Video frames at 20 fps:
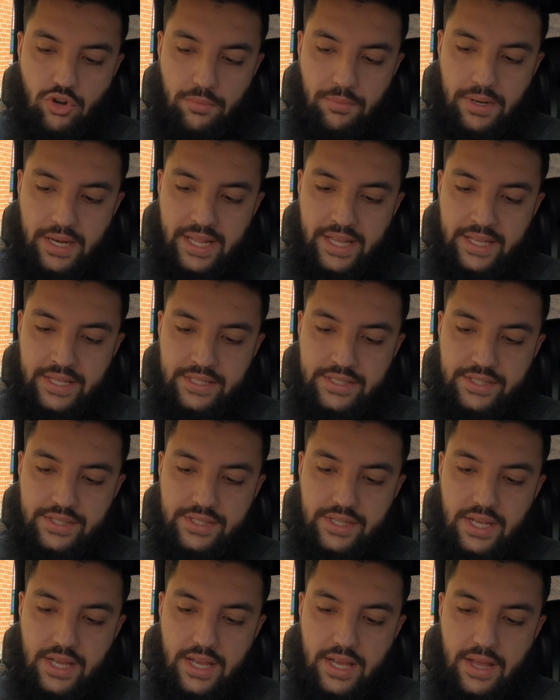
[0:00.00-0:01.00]
Drop
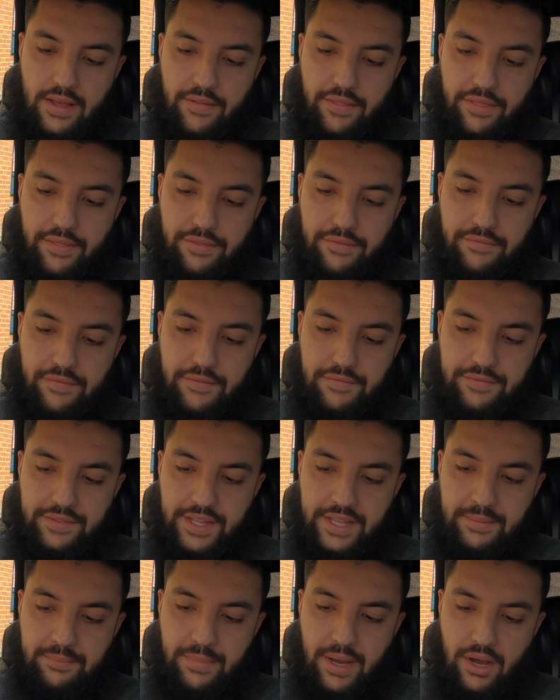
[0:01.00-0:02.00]
links,
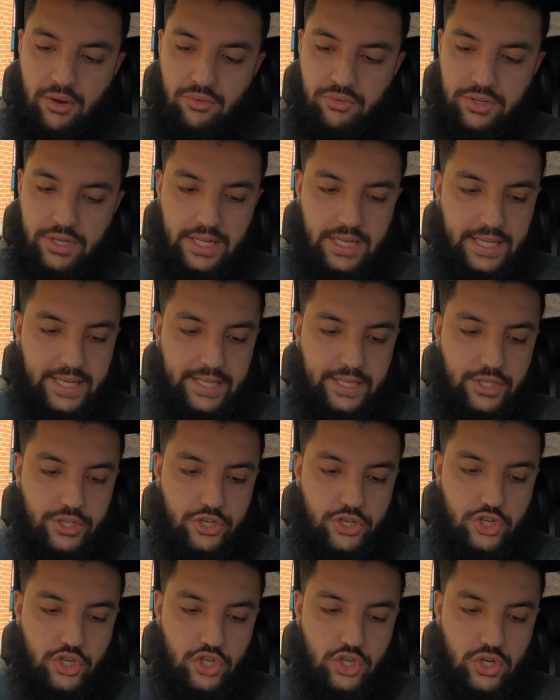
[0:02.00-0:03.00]
£15
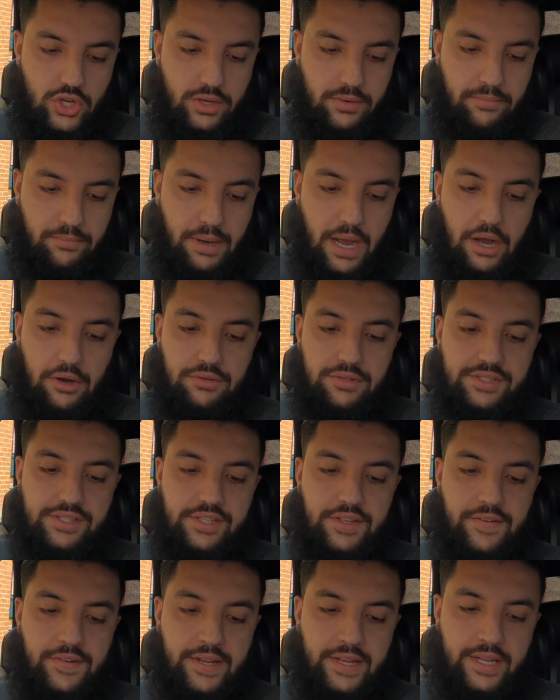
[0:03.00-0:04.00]
each. Power
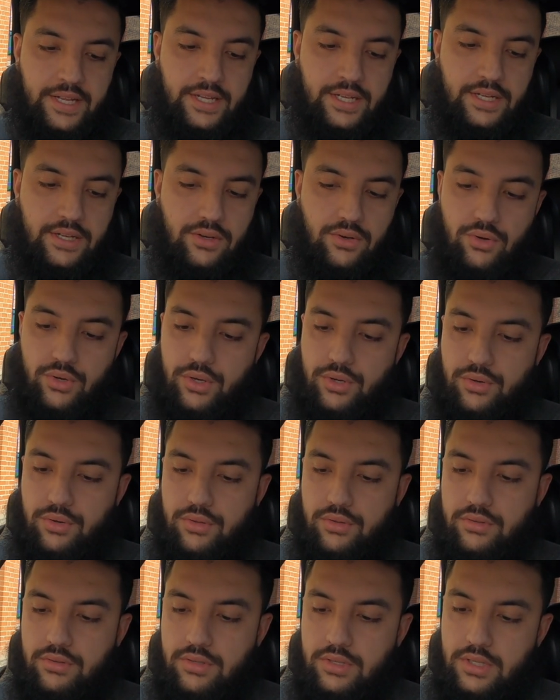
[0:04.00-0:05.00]
steering
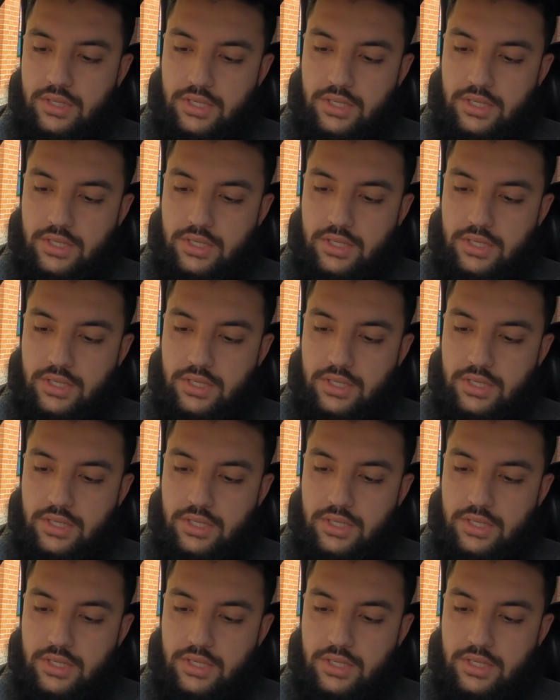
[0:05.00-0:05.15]
oil,